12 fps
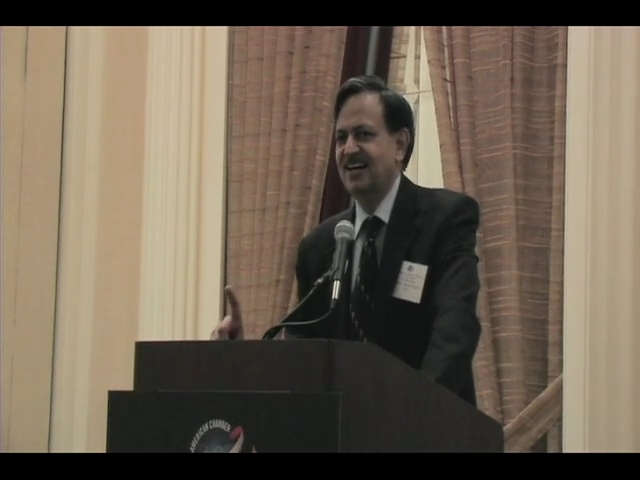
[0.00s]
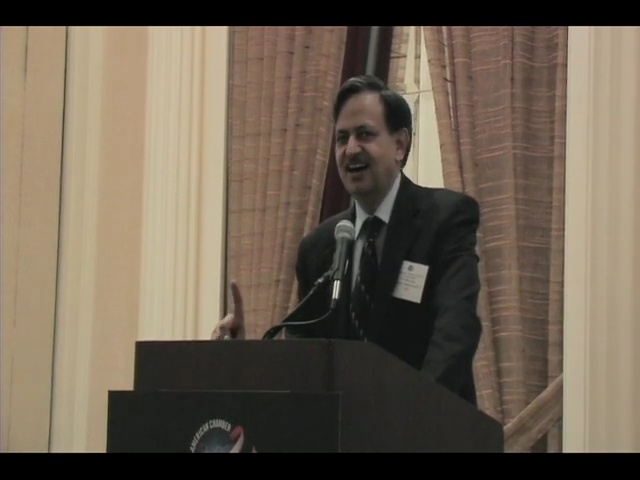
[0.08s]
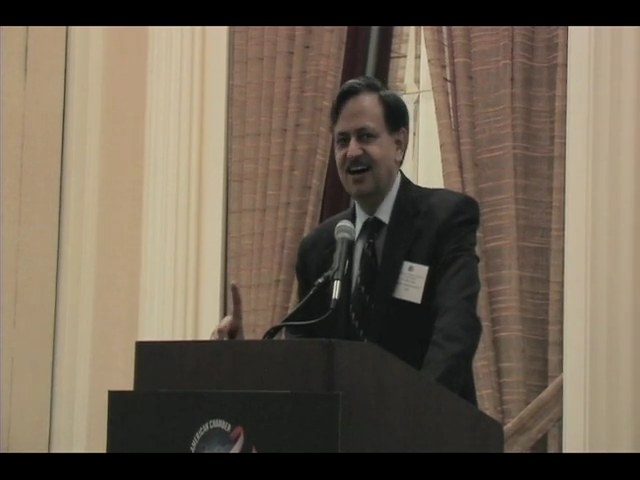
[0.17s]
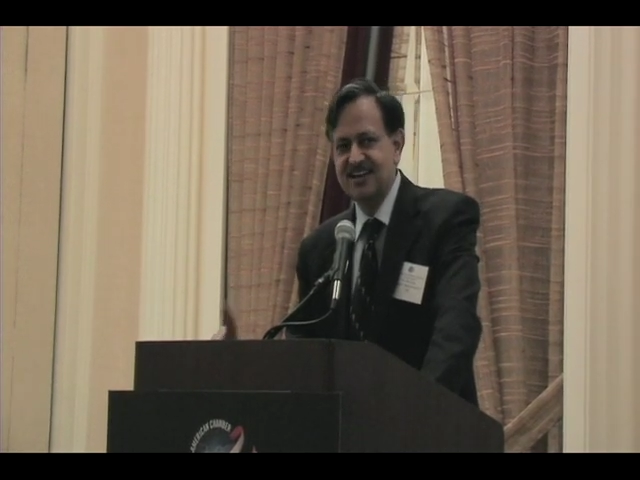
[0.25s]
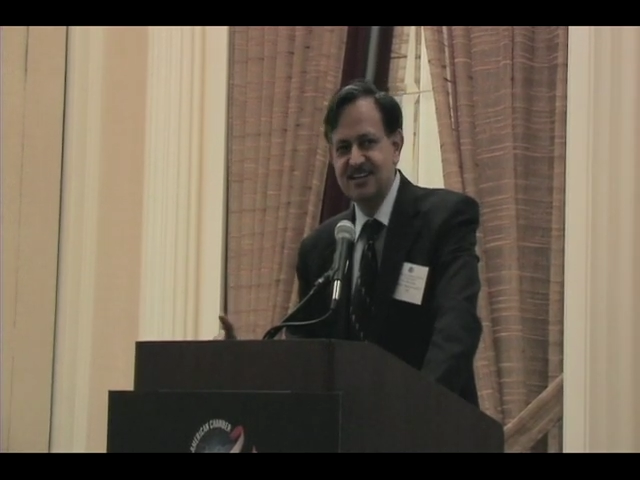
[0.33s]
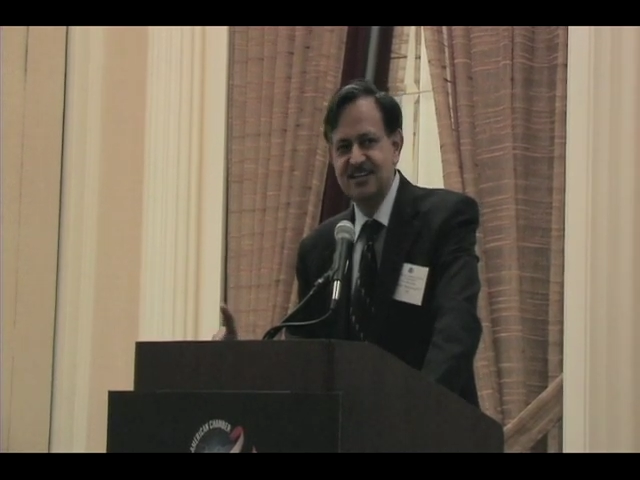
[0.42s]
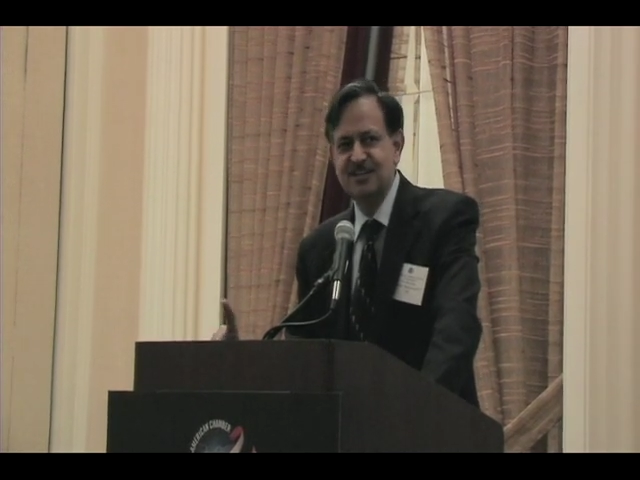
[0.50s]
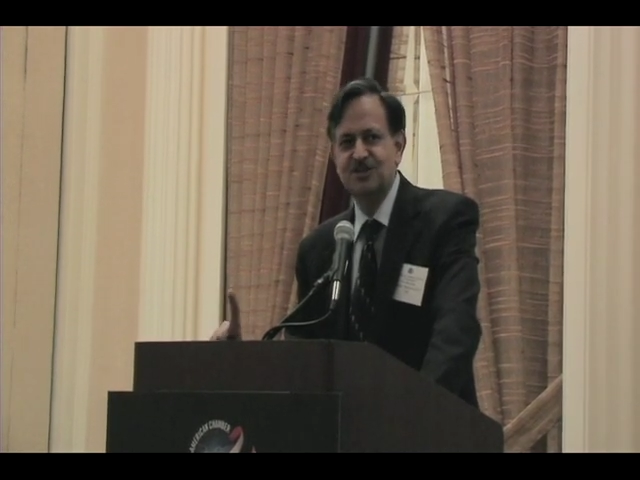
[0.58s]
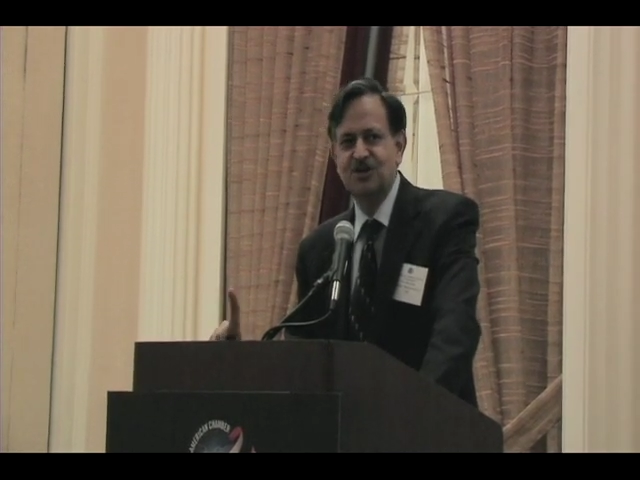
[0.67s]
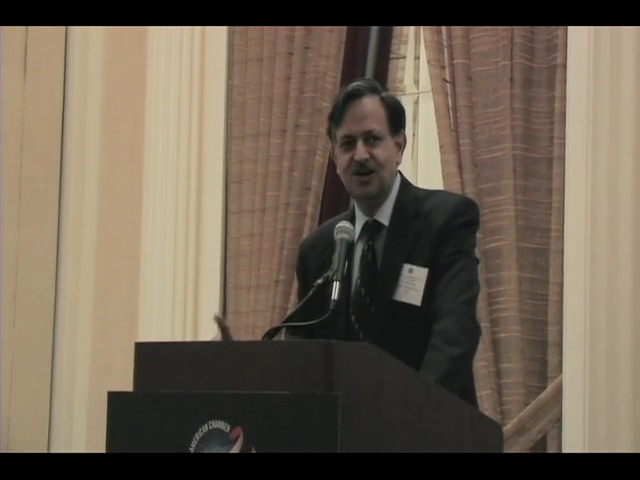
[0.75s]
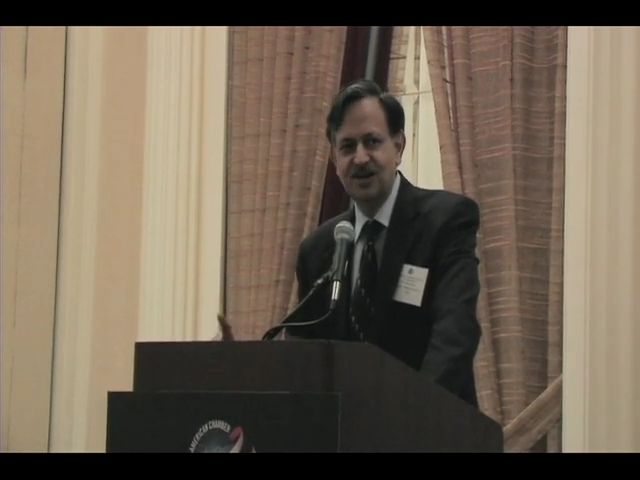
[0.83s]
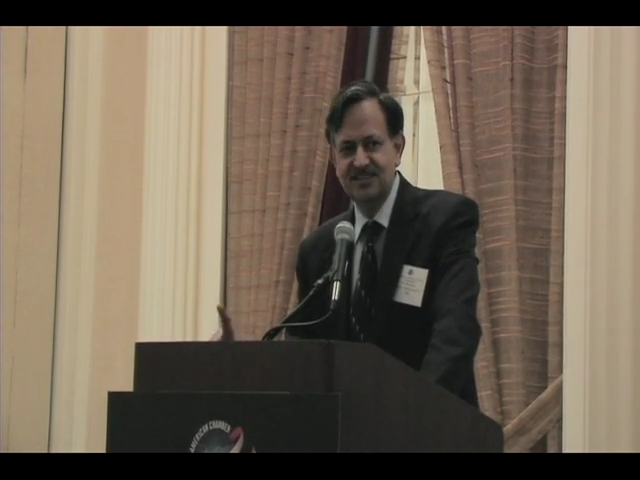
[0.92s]

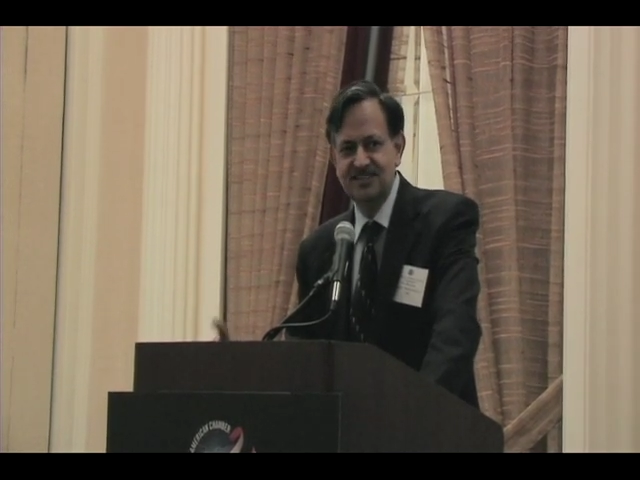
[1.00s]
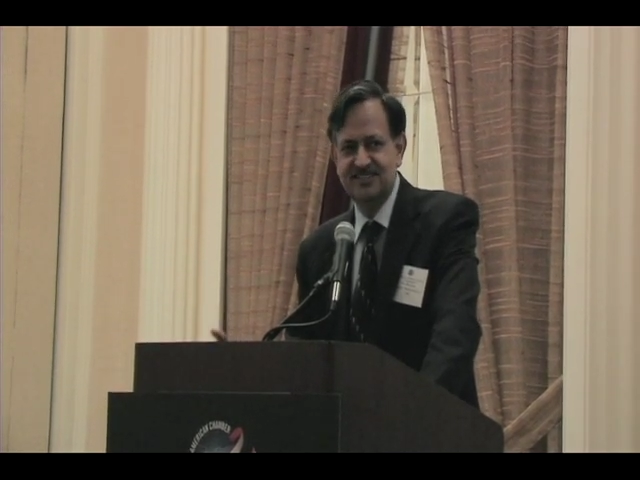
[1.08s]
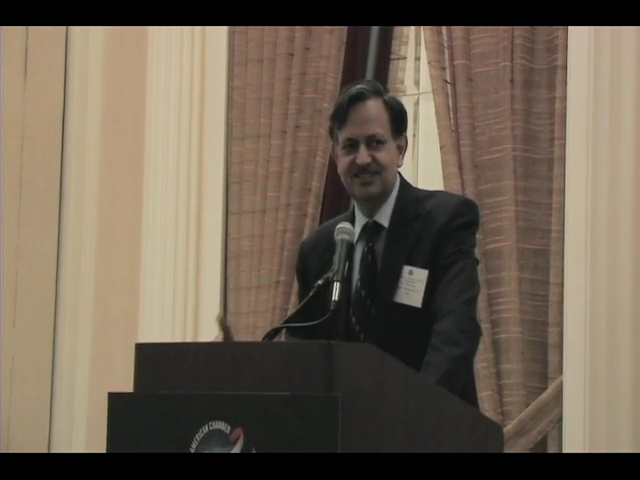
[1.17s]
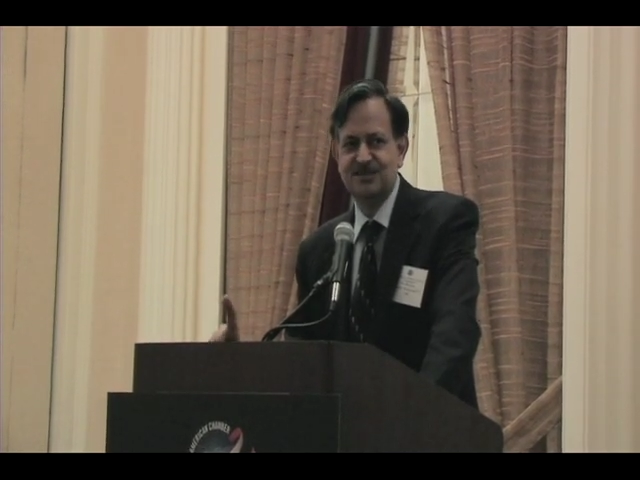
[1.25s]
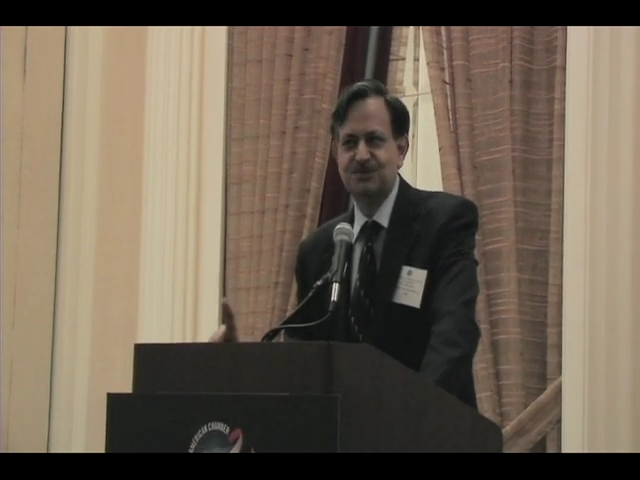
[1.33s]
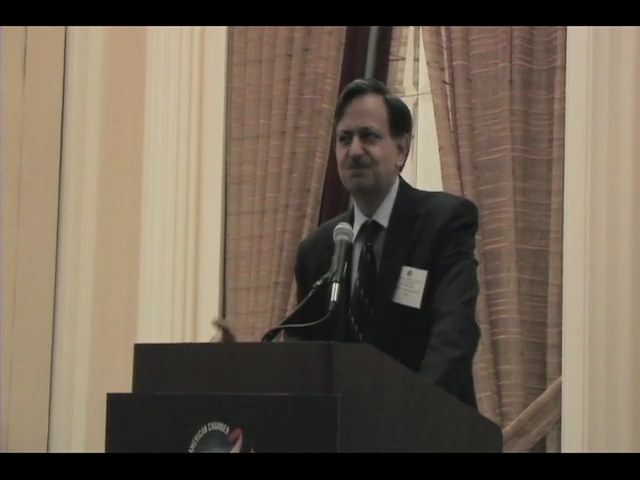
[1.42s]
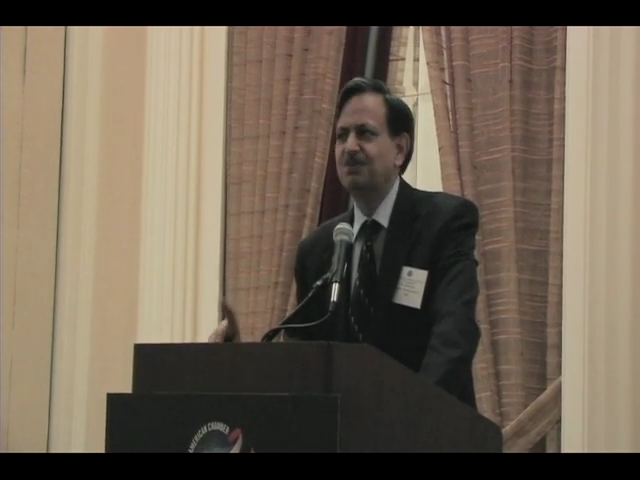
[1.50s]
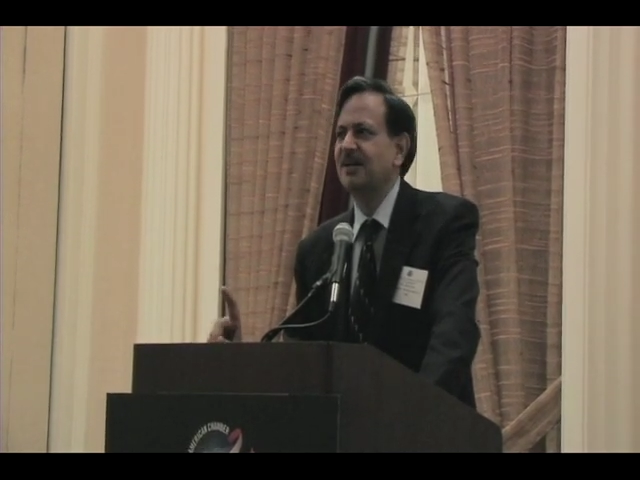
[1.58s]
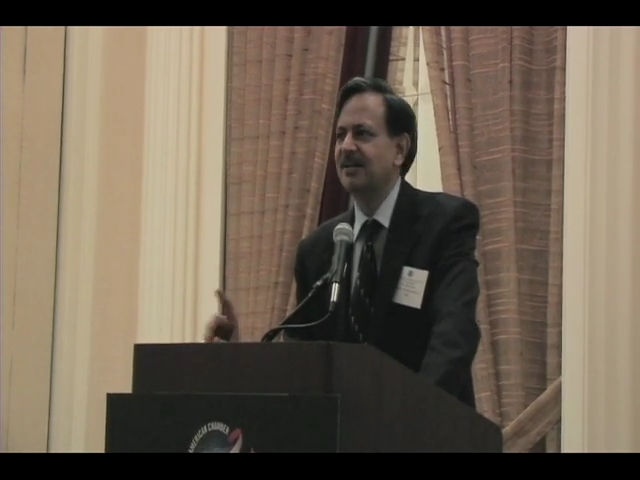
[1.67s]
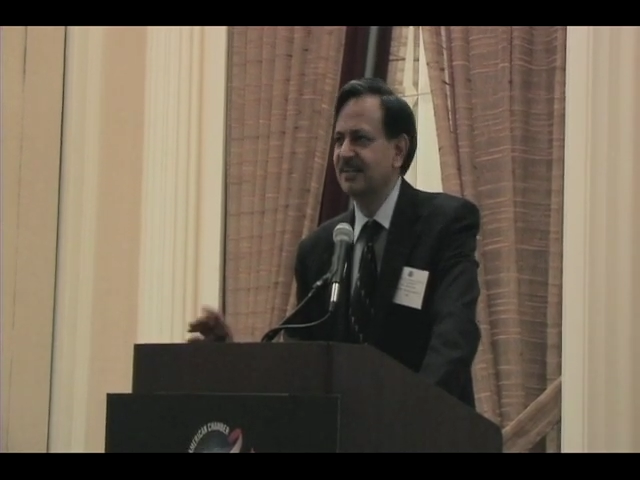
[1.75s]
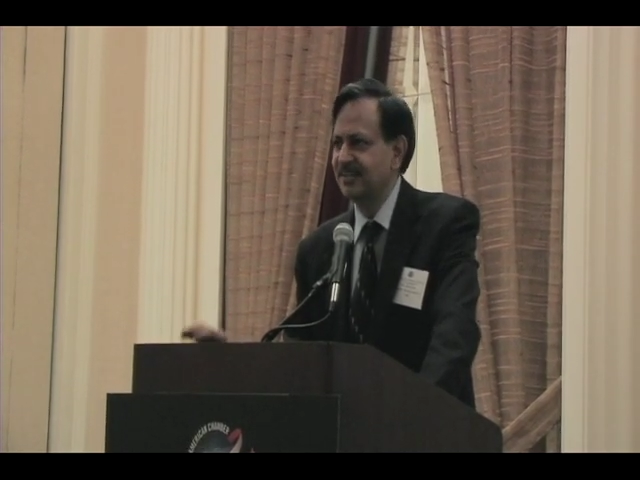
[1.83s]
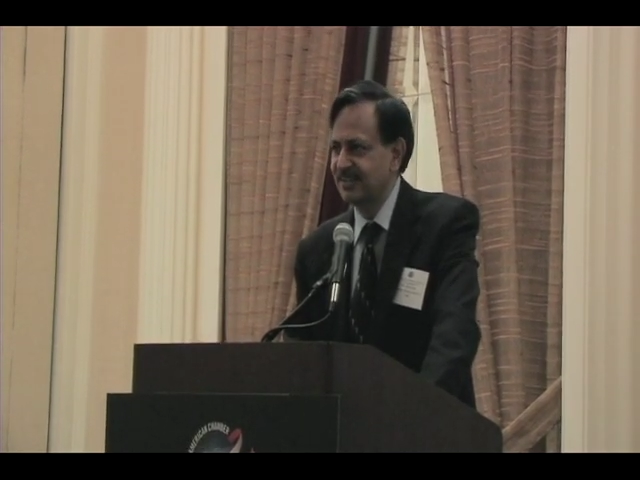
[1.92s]
100 colleges
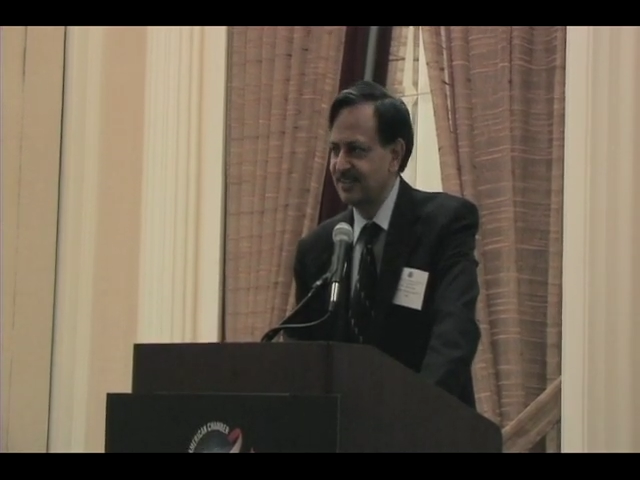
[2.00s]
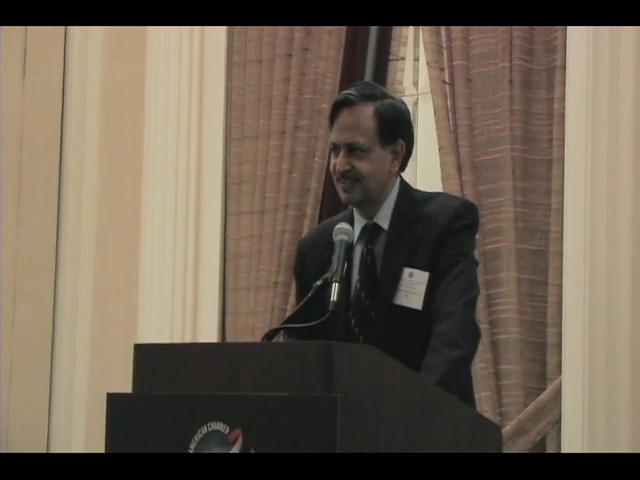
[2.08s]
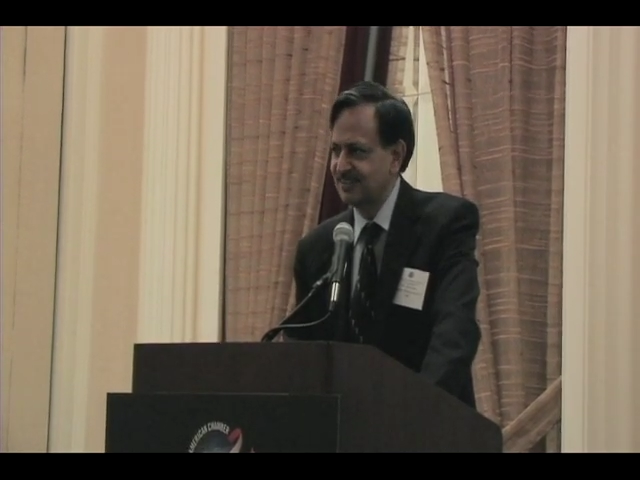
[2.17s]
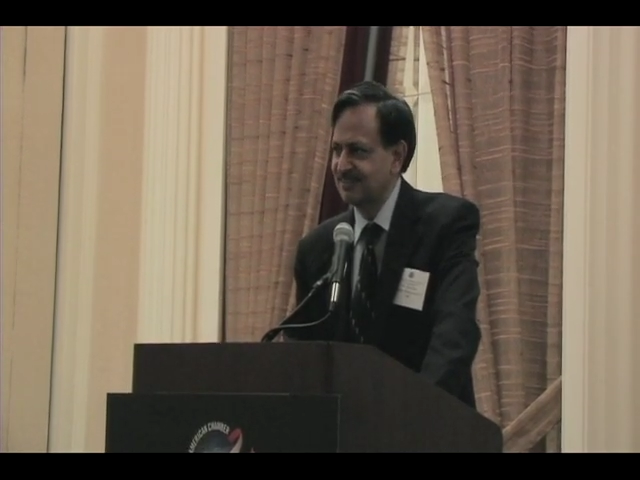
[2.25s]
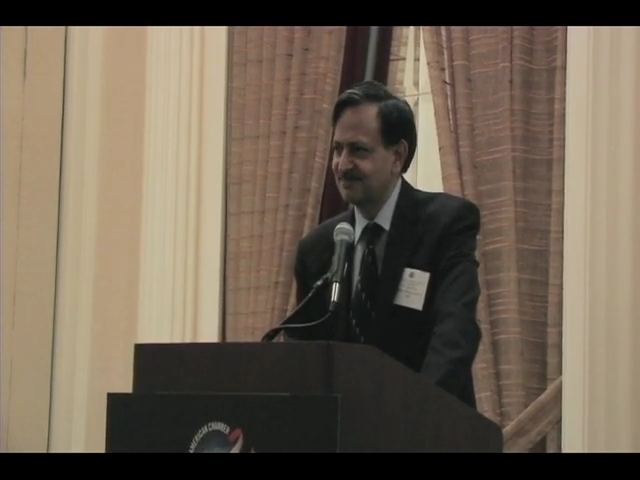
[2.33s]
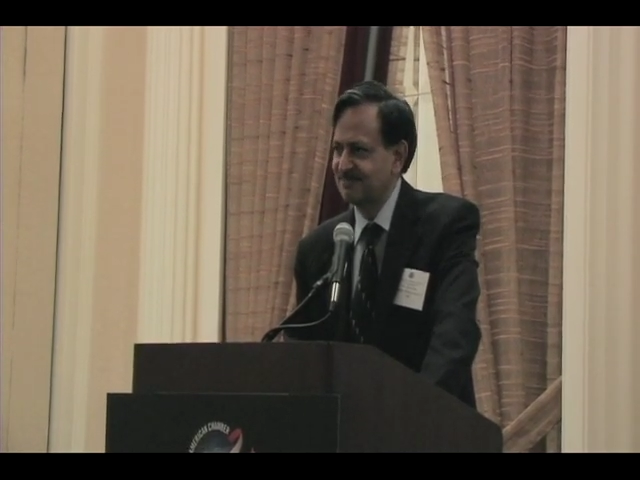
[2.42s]
per year,